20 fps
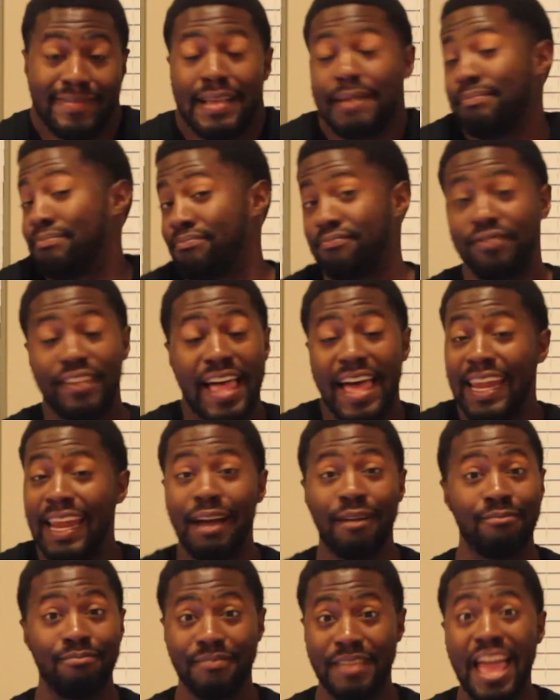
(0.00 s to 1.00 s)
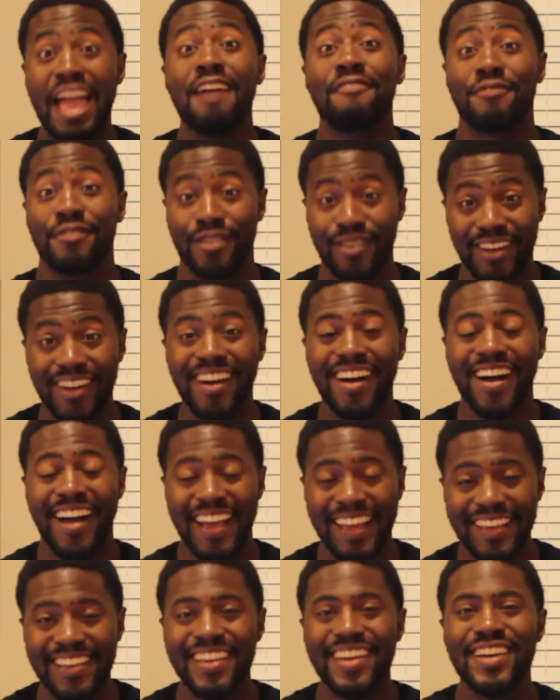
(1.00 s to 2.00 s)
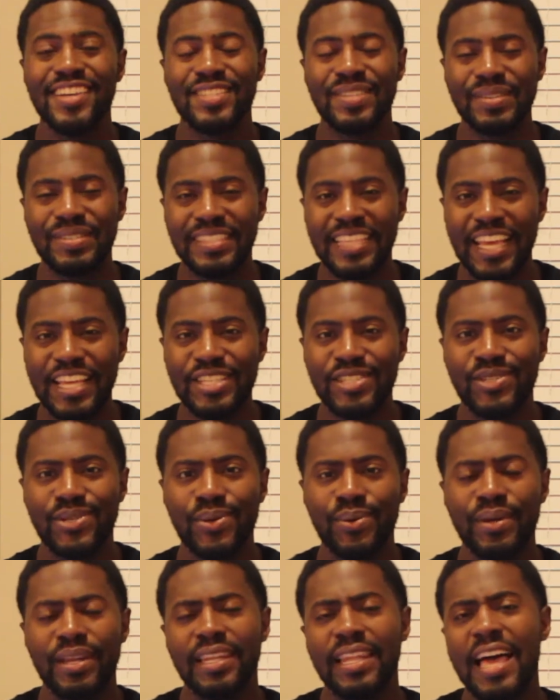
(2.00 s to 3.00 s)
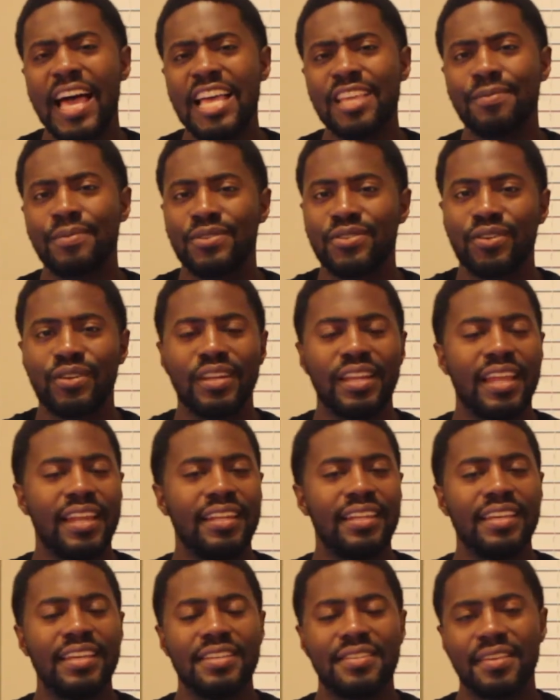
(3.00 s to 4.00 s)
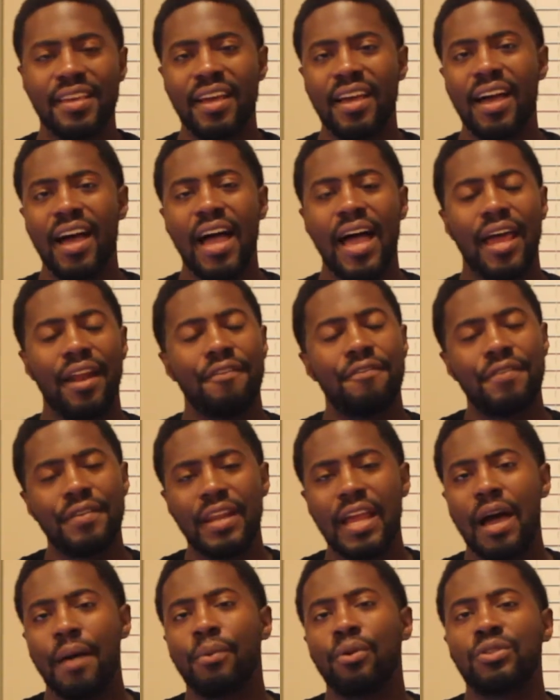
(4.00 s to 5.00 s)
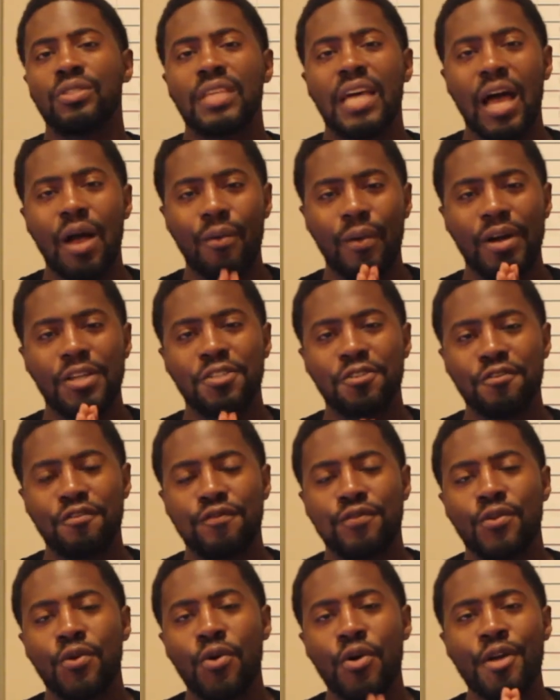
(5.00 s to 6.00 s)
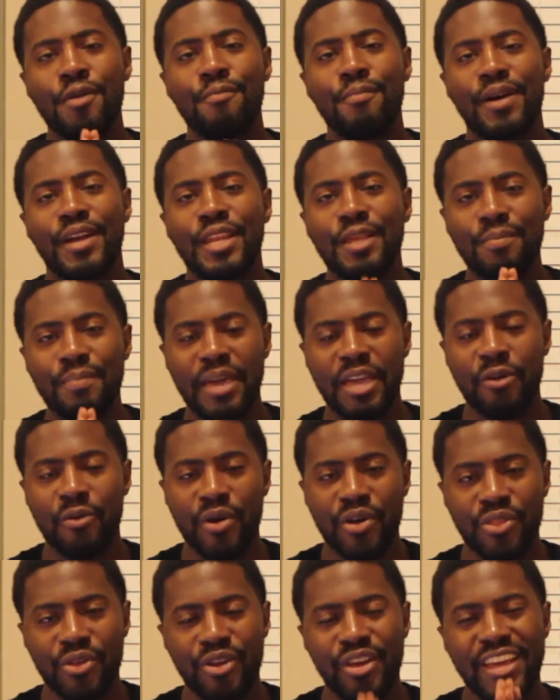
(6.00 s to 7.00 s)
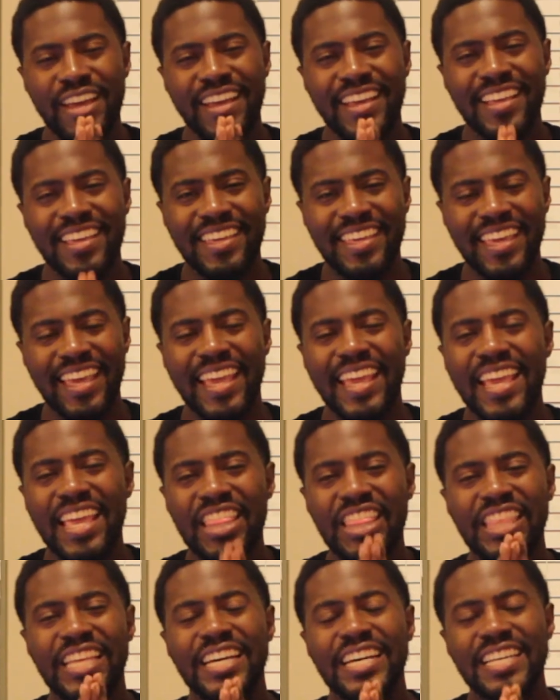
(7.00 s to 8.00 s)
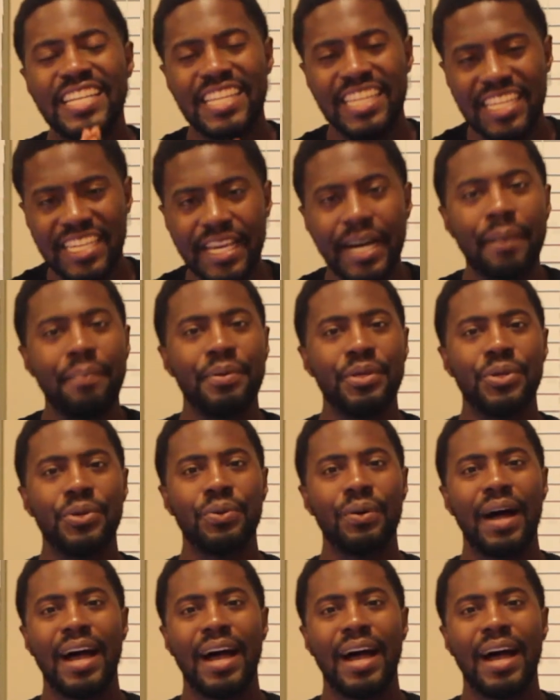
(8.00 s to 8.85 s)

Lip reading: I'm flat out, ever. Alright? So stay tuned. And last but certainly not least, I had a phenomenal time watching Floyd Money Mayweather get the W.